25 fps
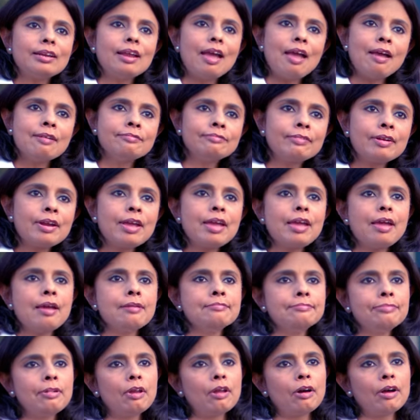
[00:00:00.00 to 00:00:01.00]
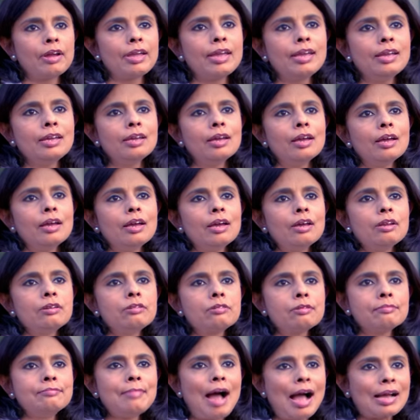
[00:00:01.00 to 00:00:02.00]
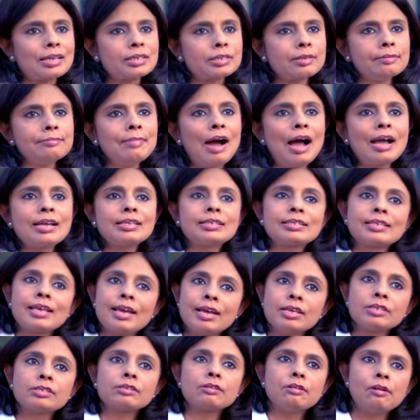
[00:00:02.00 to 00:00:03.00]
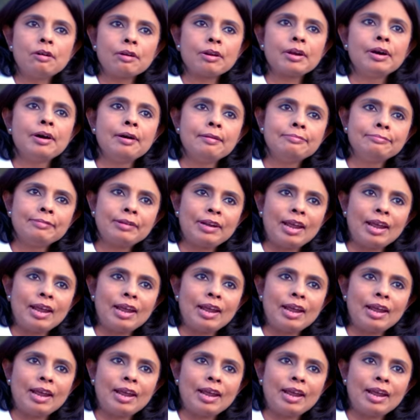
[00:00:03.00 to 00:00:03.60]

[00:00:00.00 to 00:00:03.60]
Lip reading: and every employee to maximize his or her